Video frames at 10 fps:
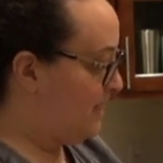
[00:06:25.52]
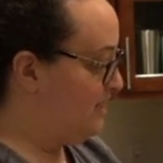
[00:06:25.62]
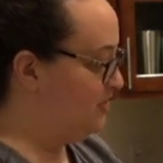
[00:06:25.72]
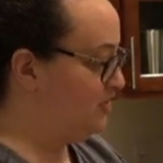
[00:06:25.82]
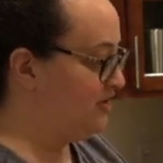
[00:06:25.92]

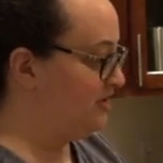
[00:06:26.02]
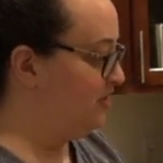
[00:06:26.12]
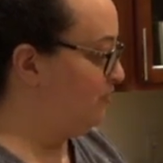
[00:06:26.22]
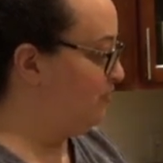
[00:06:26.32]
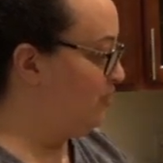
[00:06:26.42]
And it's just
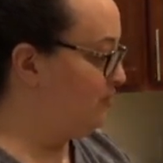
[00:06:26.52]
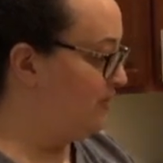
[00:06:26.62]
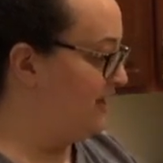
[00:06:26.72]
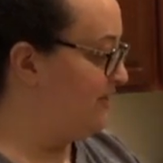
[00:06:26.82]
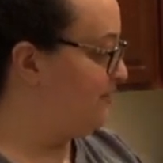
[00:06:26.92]
gonna roll
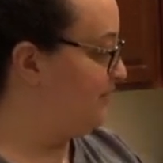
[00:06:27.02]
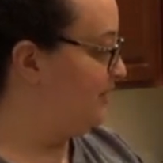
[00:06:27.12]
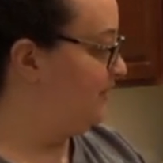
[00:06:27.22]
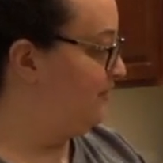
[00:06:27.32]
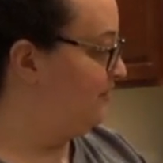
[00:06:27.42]
right through.